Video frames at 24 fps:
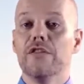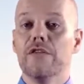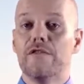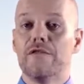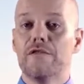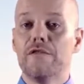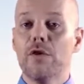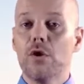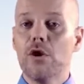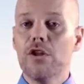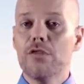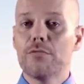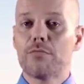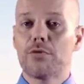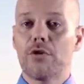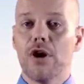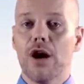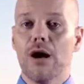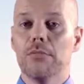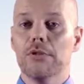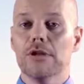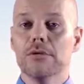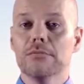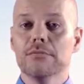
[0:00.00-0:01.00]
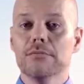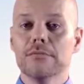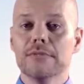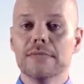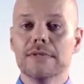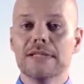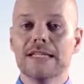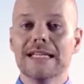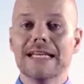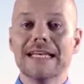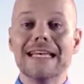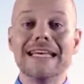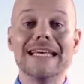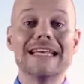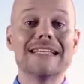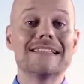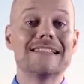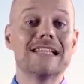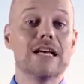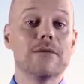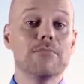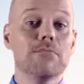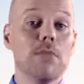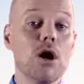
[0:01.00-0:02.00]
The fourth problem
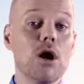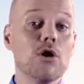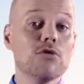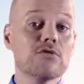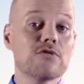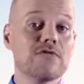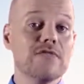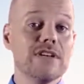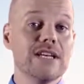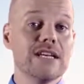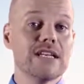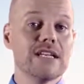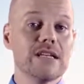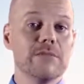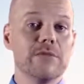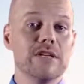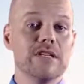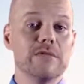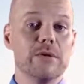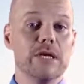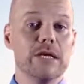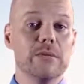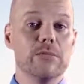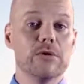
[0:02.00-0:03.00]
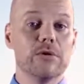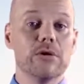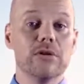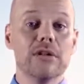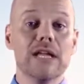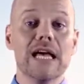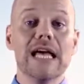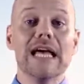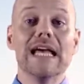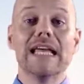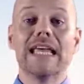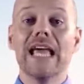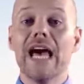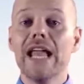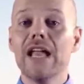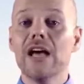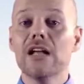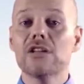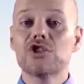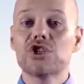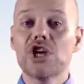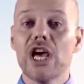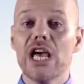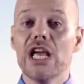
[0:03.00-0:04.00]
is that most Vietnamese people
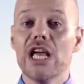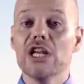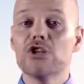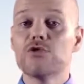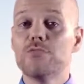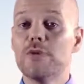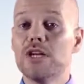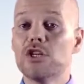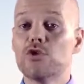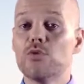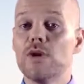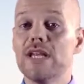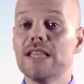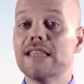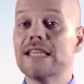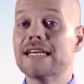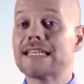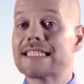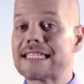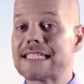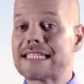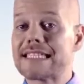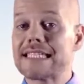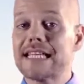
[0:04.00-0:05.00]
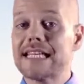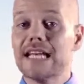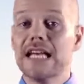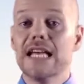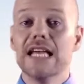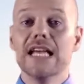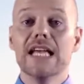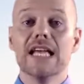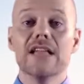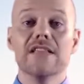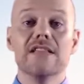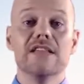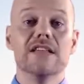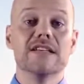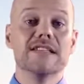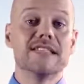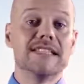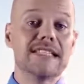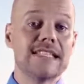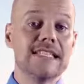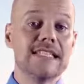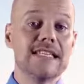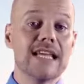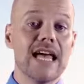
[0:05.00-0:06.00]
cannot change between the s, the
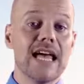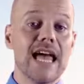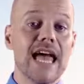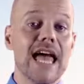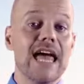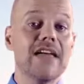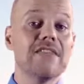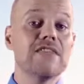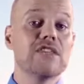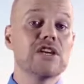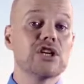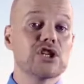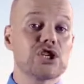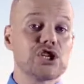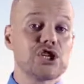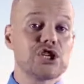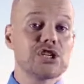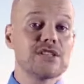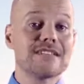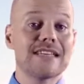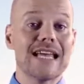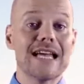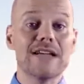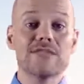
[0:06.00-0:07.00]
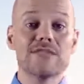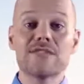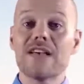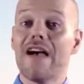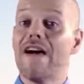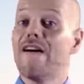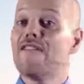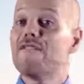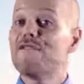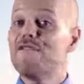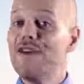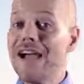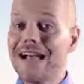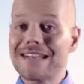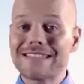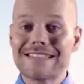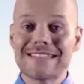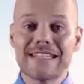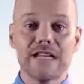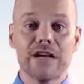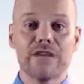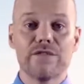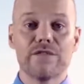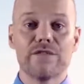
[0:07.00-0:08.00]
z, and the sh sounds
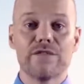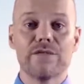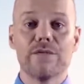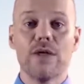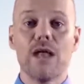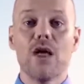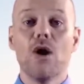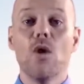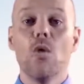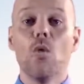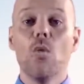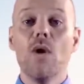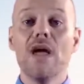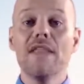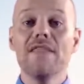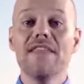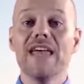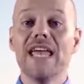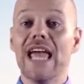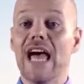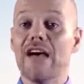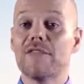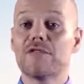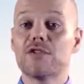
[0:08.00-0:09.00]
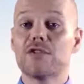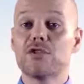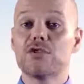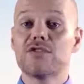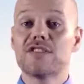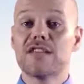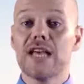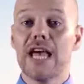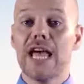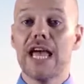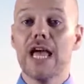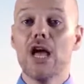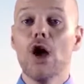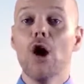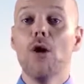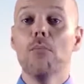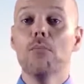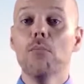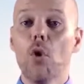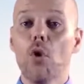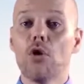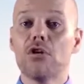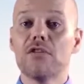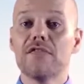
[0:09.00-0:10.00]
fast enough when they have to say
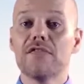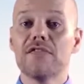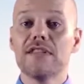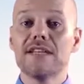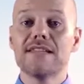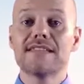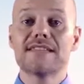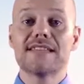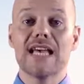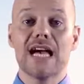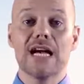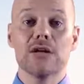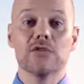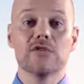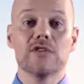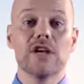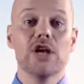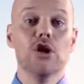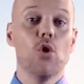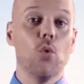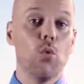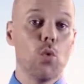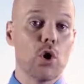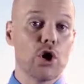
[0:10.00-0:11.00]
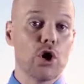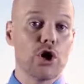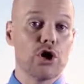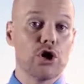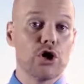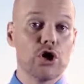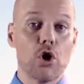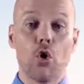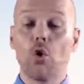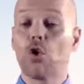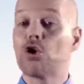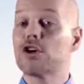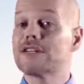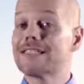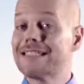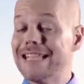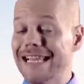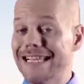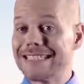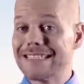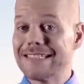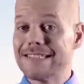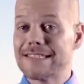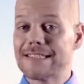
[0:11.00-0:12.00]
more of these sounds in a word or a
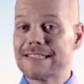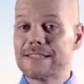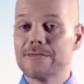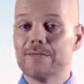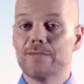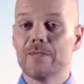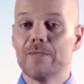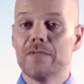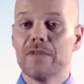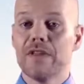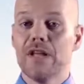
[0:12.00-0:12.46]
sentence.